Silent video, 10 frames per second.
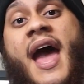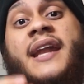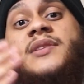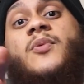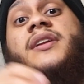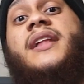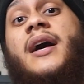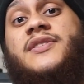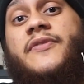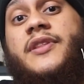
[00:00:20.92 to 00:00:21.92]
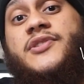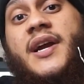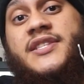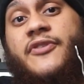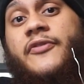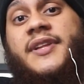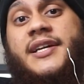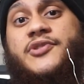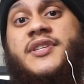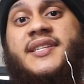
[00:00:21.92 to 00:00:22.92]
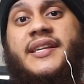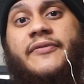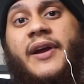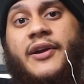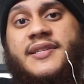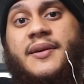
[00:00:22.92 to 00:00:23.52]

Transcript: and it's what allows for the transfer of electricity to various